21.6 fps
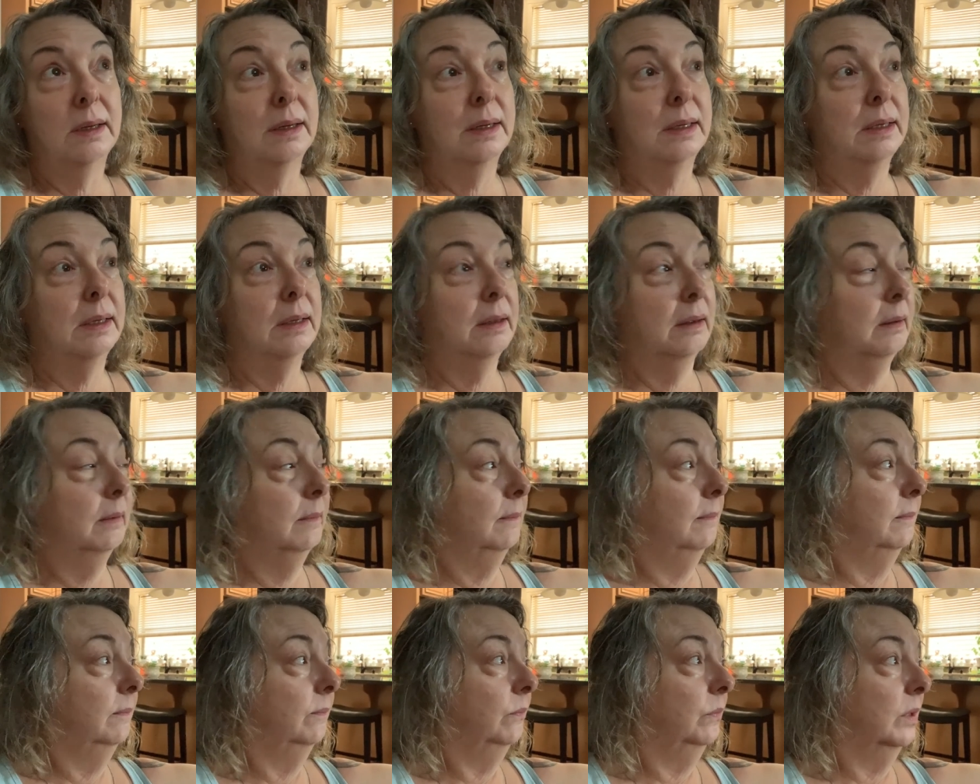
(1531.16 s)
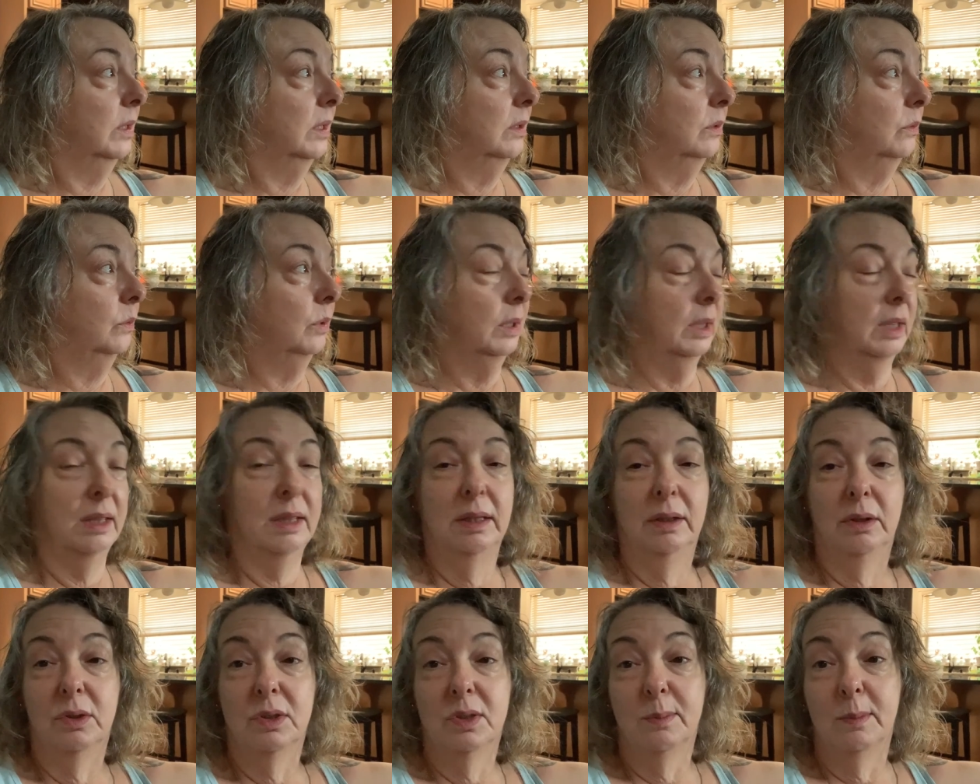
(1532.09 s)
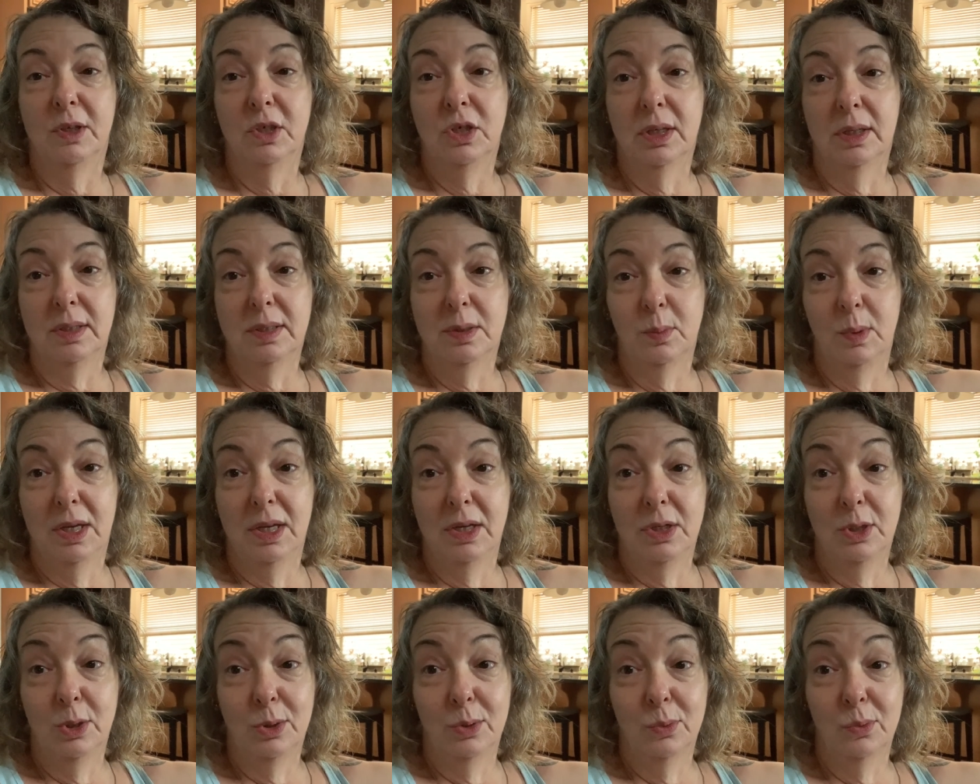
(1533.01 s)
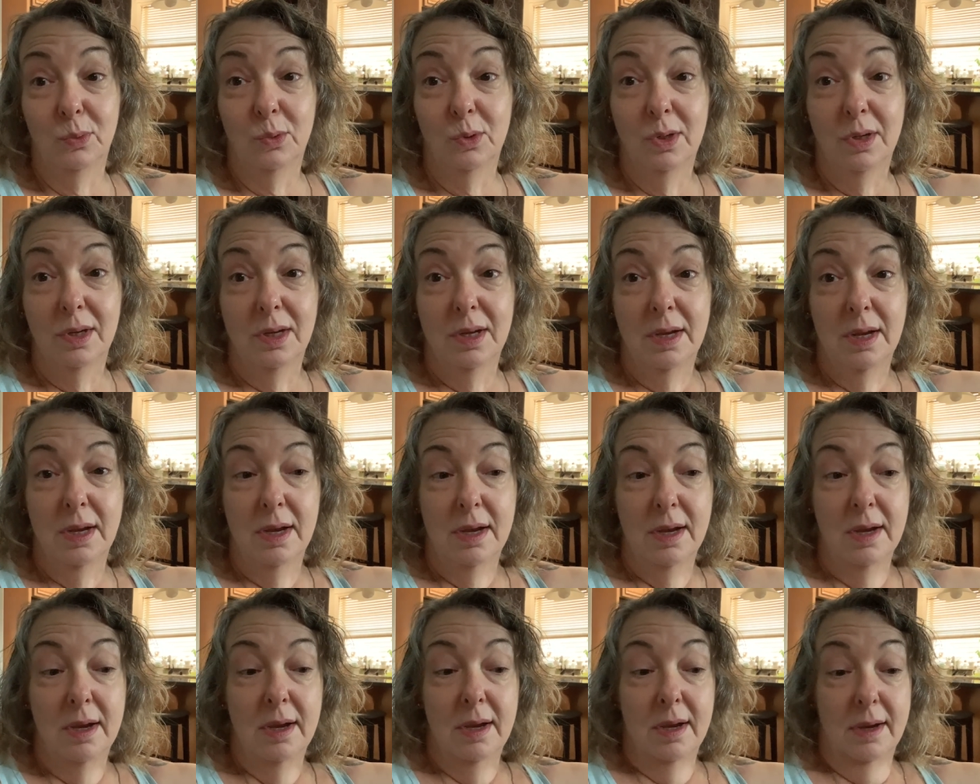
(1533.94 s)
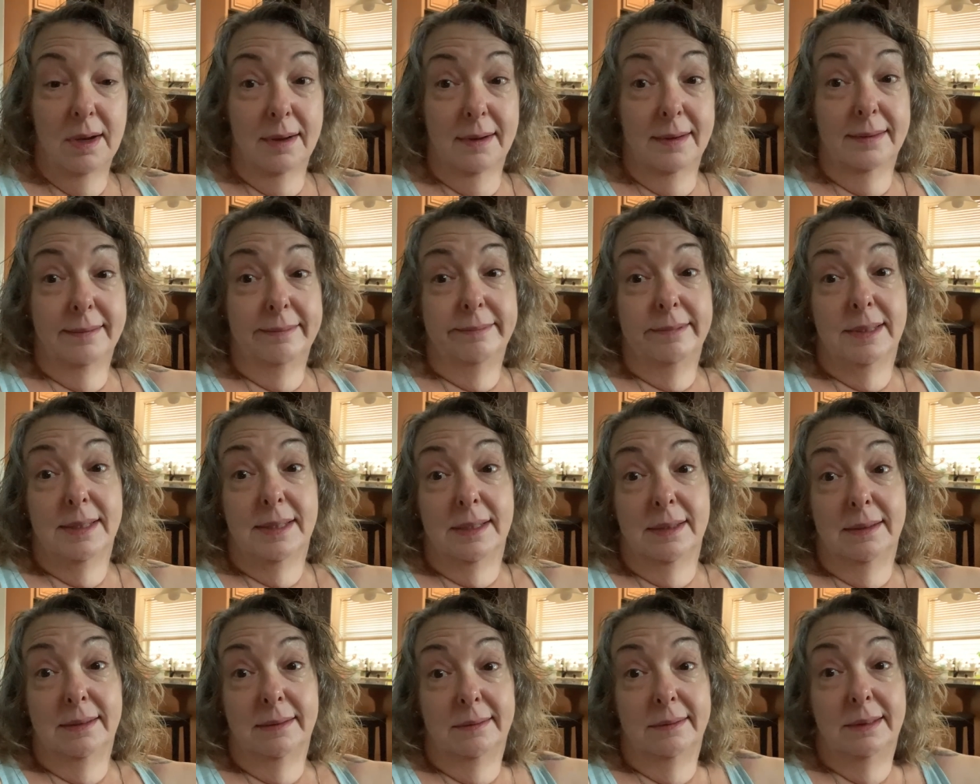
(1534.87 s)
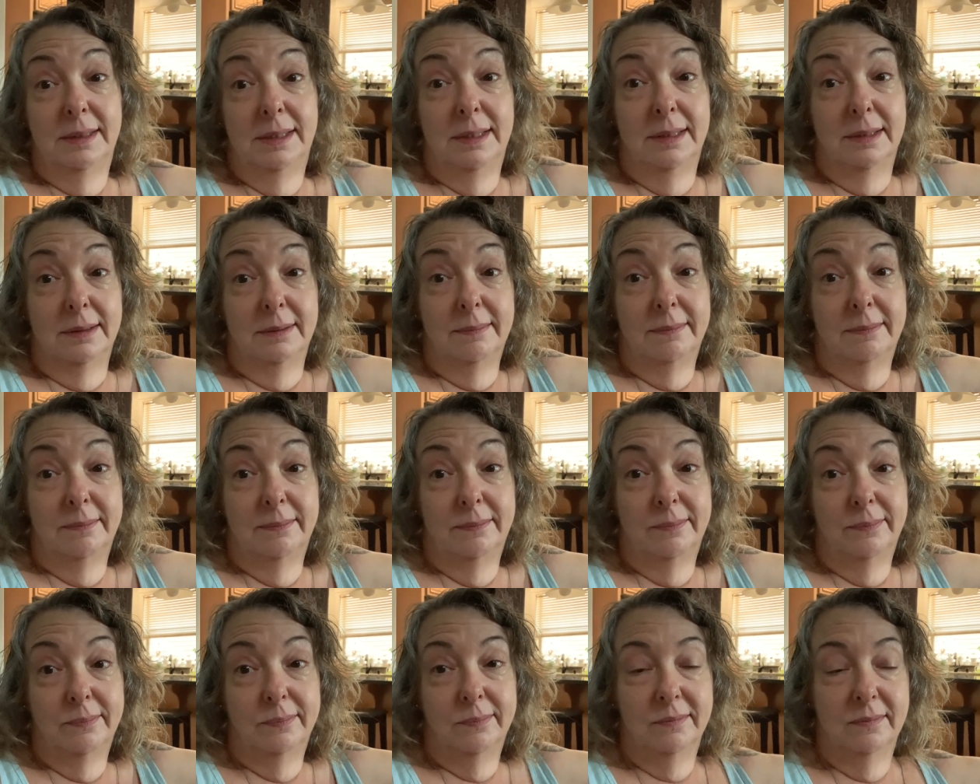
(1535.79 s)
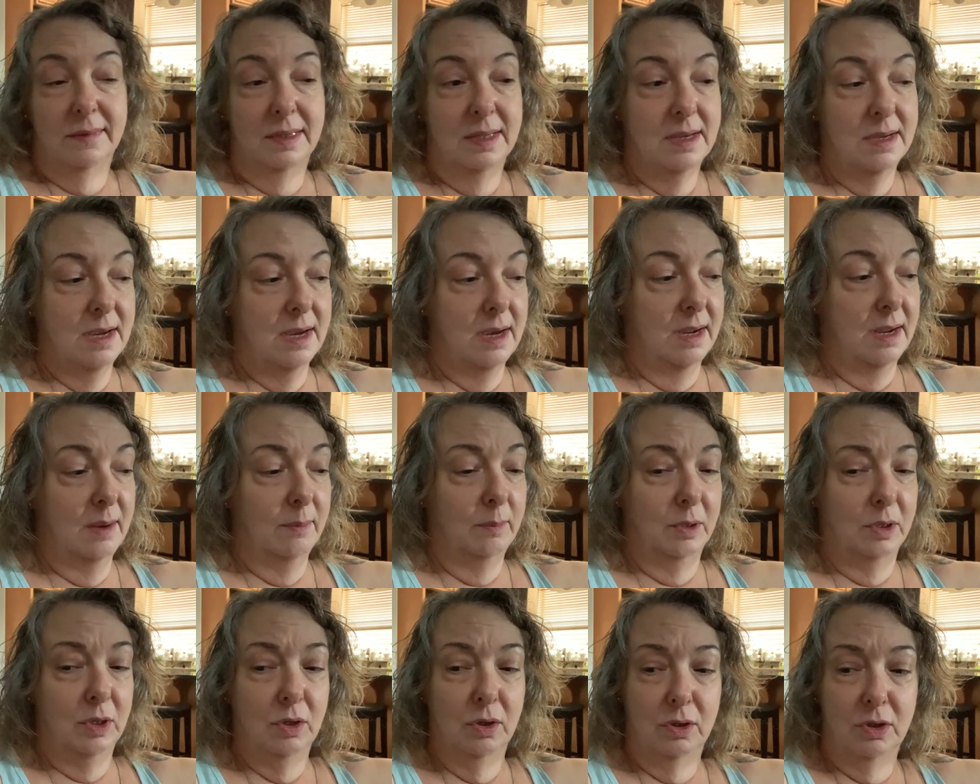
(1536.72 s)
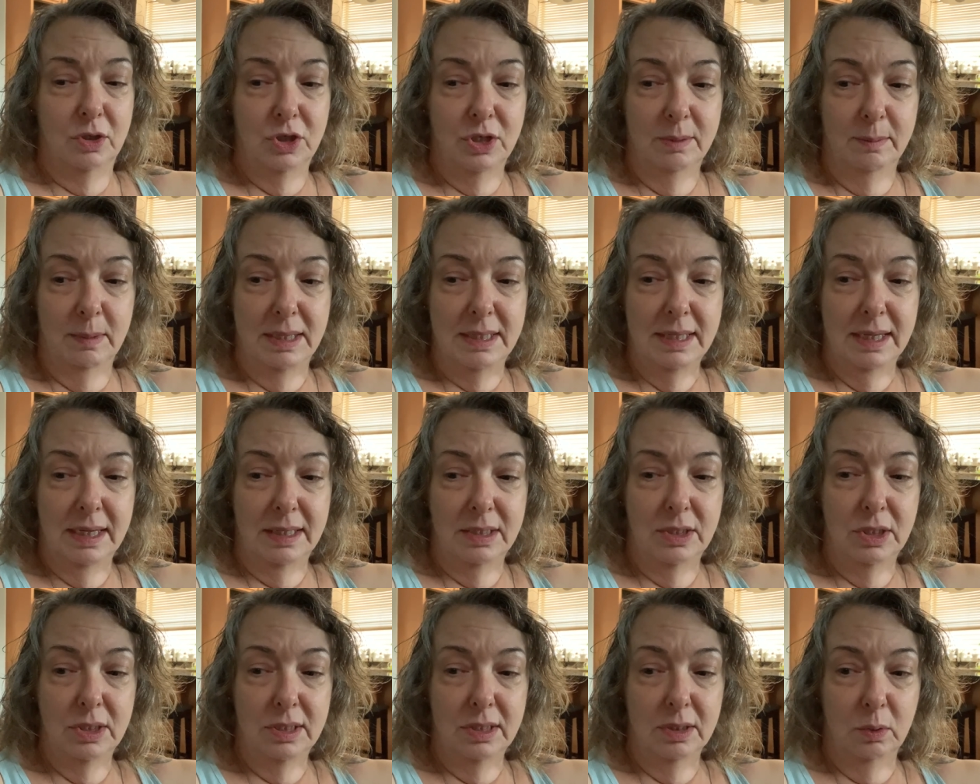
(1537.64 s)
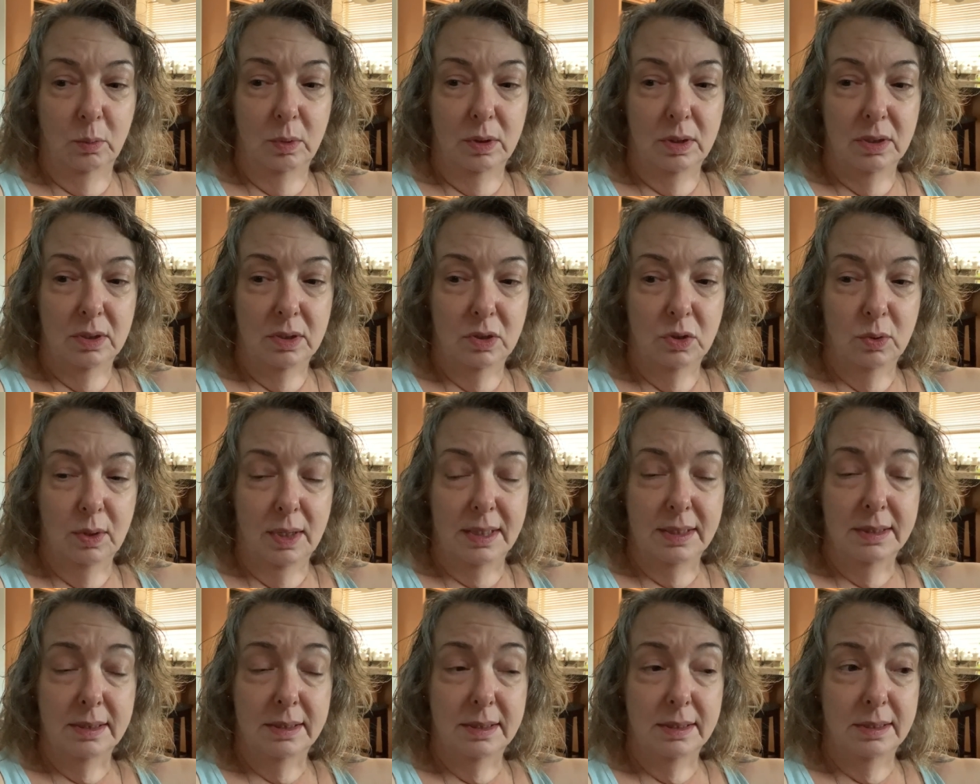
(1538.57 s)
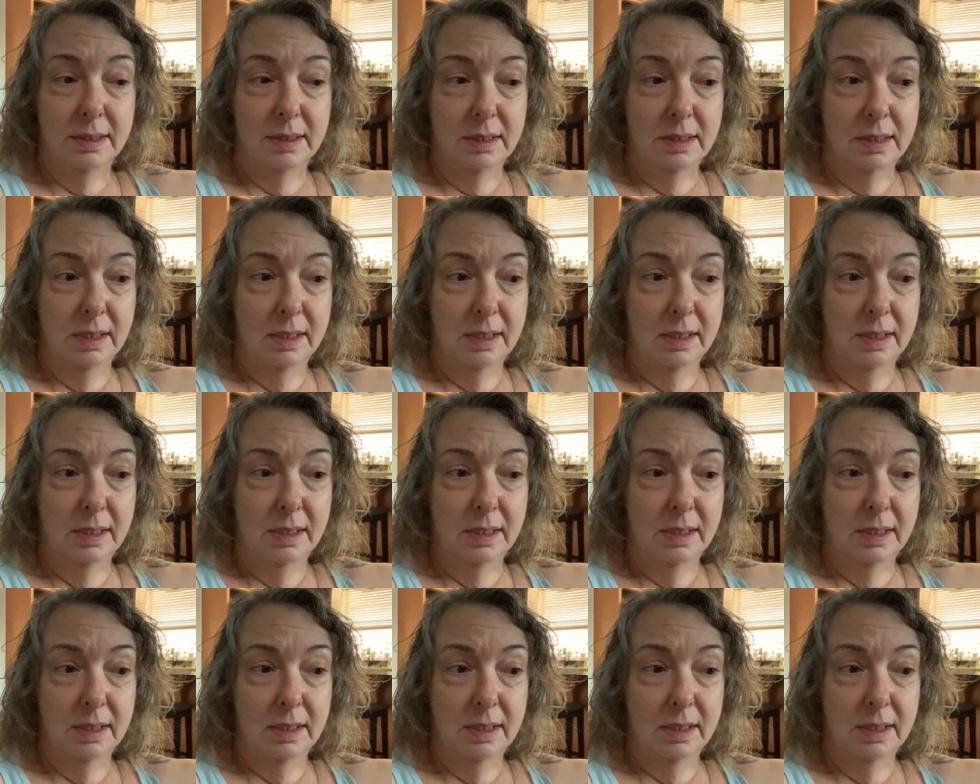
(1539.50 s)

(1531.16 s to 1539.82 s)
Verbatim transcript: Um, I don't really think there's much else we can do. So, you know, I am encouraging my dad to deal with the stress